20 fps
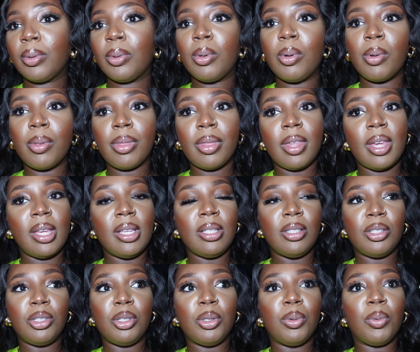or
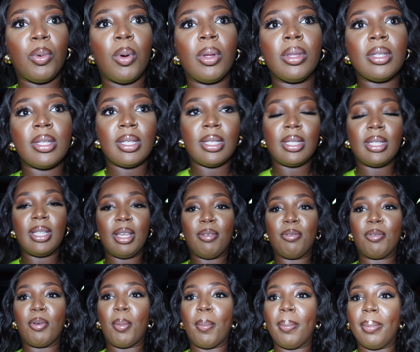things you want to see
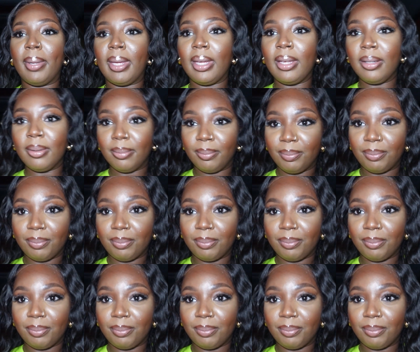from me,